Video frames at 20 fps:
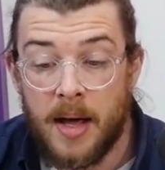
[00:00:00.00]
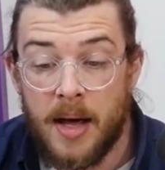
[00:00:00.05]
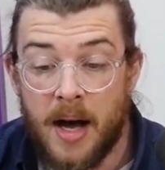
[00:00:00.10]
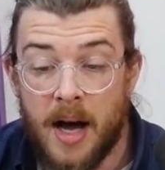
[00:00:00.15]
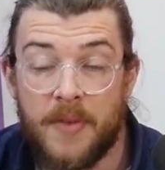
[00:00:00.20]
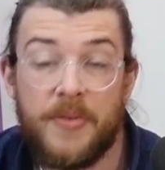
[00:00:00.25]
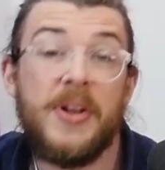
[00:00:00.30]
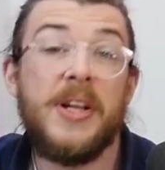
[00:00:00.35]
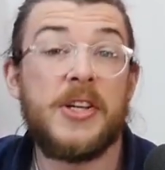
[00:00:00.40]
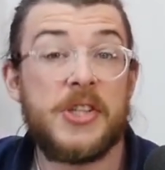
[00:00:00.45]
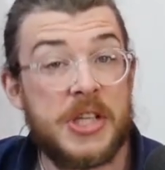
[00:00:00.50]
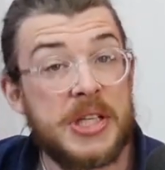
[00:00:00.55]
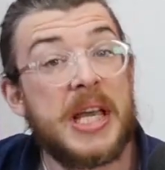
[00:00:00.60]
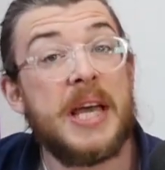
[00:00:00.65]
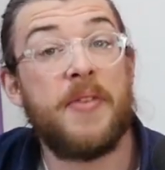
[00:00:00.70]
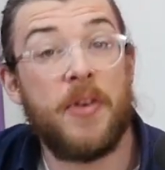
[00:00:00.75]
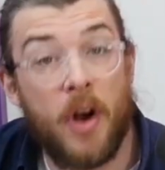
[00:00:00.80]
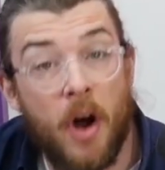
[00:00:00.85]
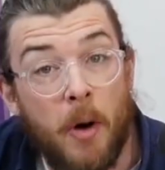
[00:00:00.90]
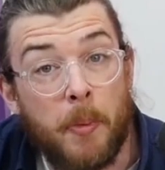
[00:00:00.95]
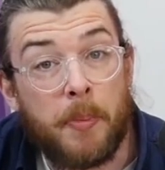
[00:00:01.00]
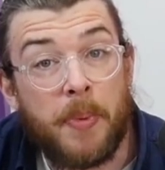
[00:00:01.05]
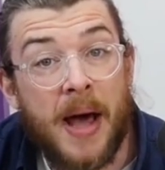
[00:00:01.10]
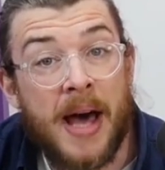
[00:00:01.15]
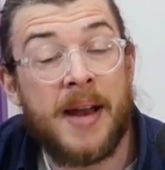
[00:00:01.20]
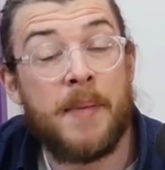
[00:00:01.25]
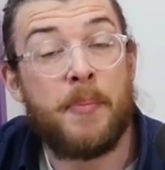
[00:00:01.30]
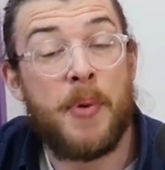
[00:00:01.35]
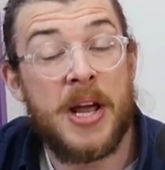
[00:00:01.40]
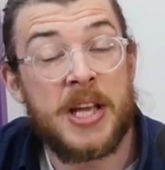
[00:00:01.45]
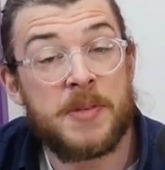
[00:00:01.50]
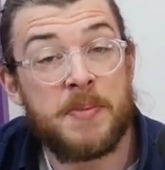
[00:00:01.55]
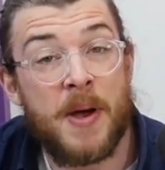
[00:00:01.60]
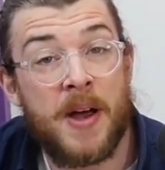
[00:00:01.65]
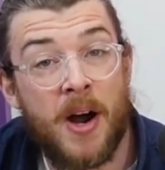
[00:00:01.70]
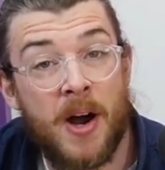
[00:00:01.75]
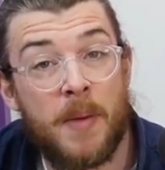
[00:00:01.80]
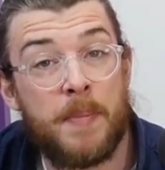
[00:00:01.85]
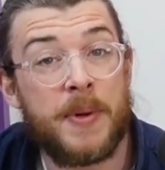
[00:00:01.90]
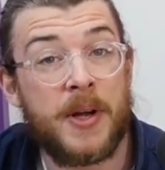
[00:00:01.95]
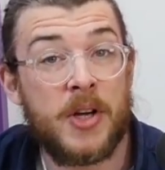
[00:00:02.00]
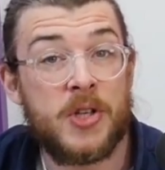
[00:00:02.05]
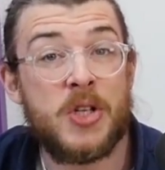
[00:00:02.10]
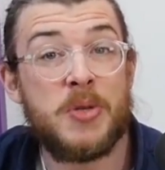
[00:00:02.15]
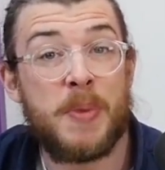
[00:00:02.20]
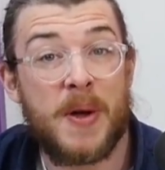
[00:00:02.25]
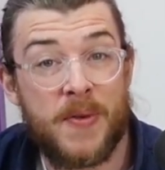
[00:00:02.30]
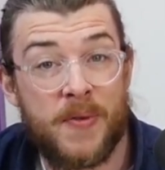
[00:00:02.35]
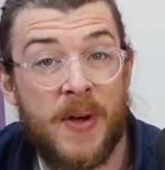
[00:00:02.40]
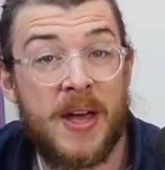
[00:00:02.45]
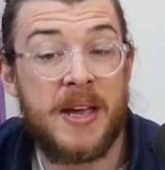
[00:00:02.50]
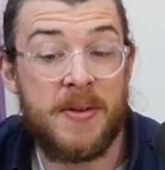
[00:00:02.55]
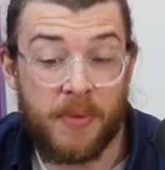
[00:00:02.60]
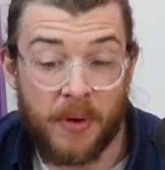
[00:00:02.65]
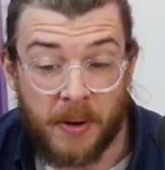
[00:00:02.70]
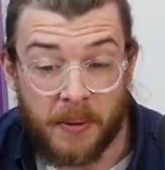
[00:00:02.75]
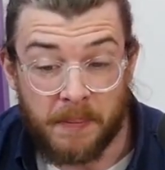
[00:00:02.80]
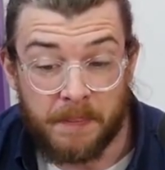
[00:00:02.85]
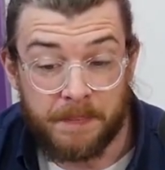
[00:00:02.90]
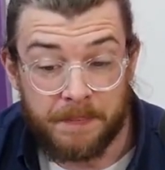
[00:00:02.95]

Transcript: I feel like she's given up, and it breaks my heart because she's my favourite.